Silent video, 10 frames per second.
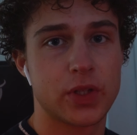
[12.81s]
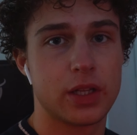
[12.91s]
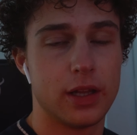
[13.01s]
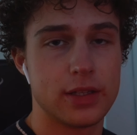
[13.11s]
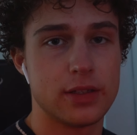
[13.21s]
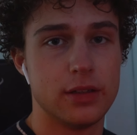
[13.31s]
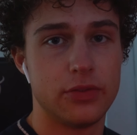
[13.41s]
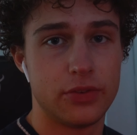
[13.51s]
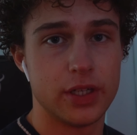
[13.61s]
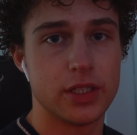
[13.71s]

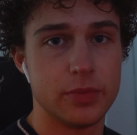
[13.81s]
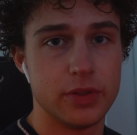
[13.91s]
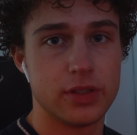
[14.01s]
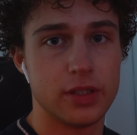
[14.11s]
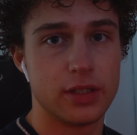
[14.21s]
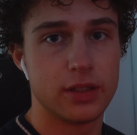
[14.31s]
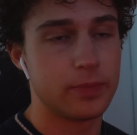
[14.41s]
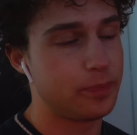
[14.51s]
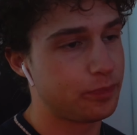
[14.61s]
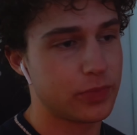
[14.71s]
classical French
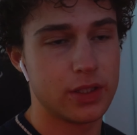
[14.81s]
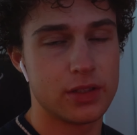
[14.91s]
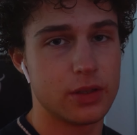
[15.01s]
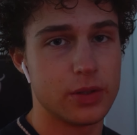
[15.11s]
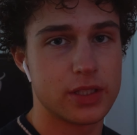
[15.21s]
music. It's so